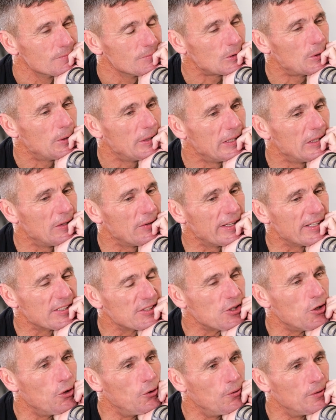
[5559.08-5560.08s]
yeah, wow,
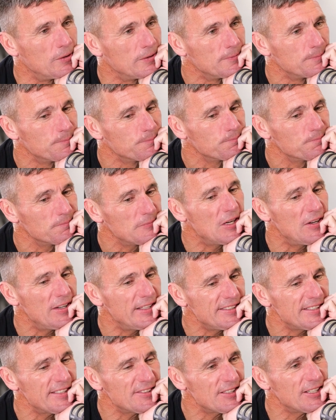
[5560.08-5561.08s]
that's cool.
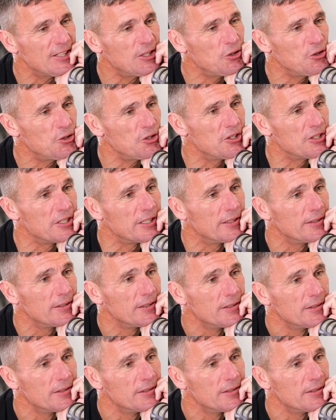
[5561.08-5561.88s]
Oh, he sounds like a good dude.